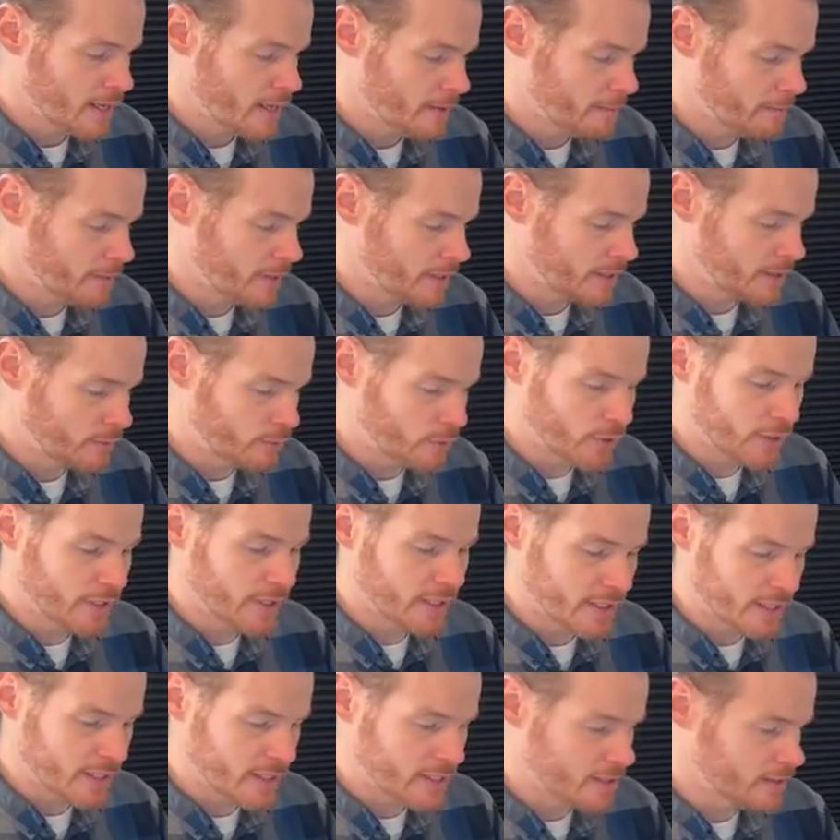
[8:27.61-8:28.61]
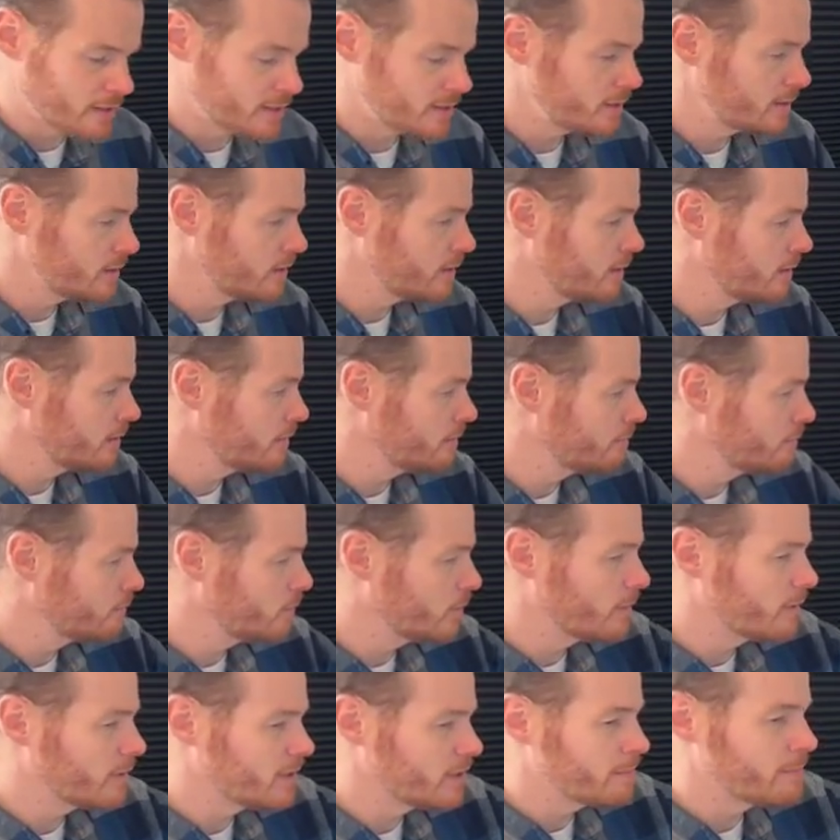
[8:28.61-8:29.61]
but it really is
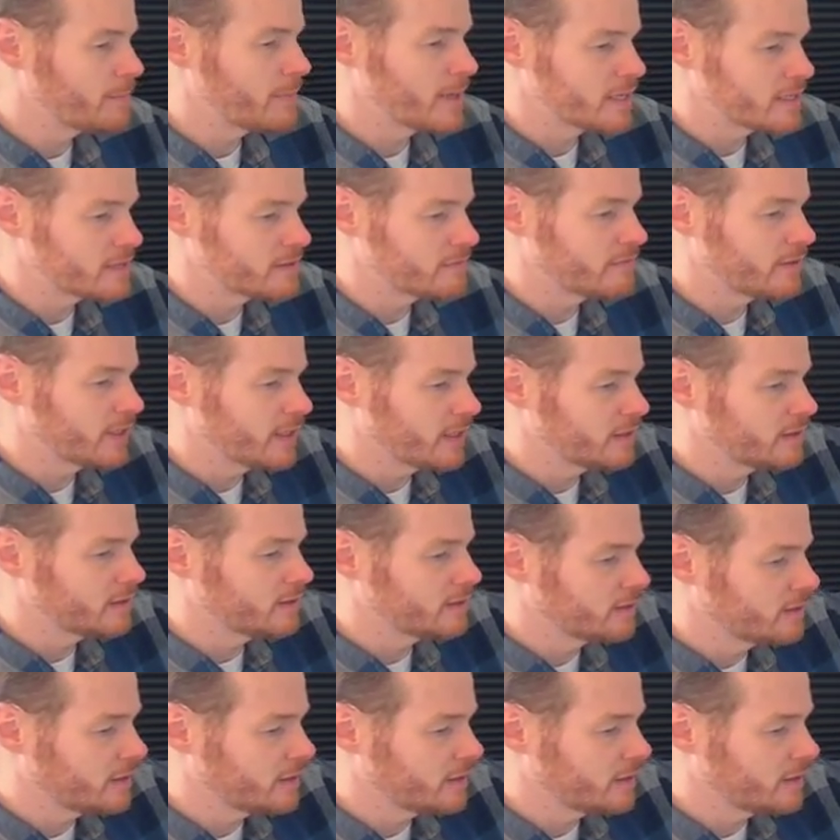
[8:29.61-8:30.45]
probably the best fit,